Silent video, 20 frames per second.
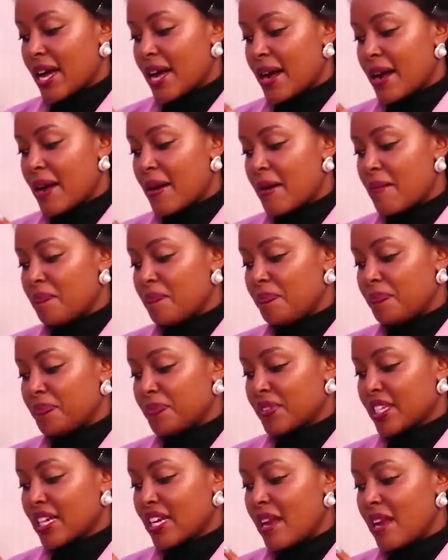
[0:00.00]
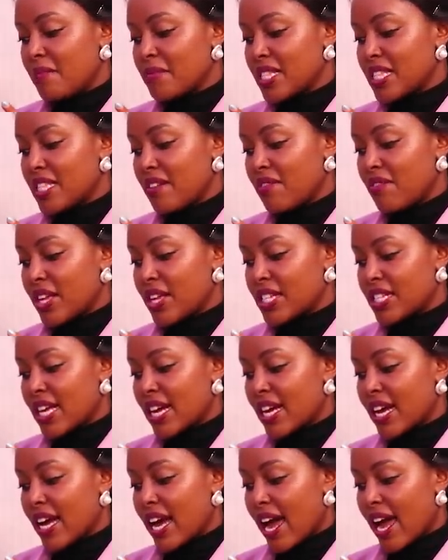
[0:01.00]
Let me see if there's
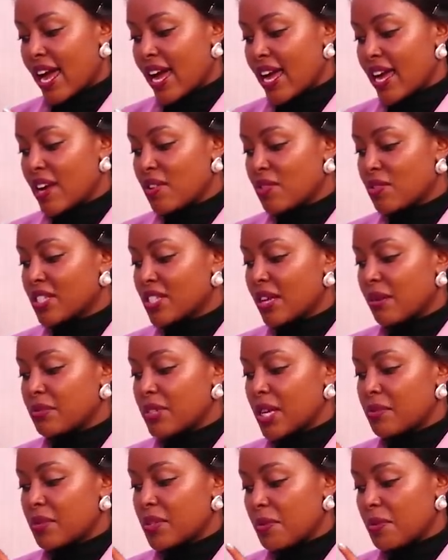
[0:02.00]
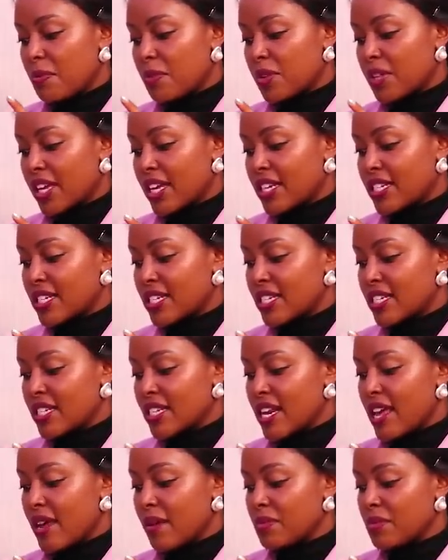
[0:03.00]
a guy. You know, sometimes people get
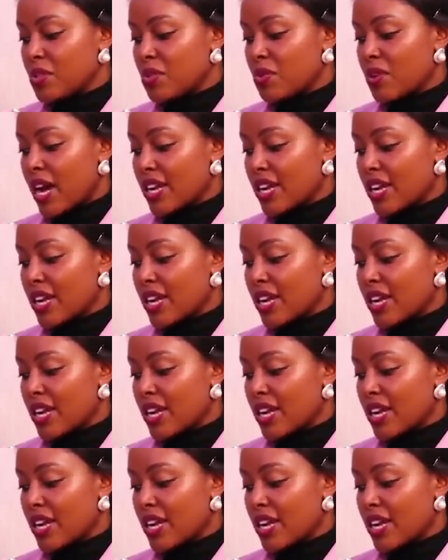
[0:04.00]
names.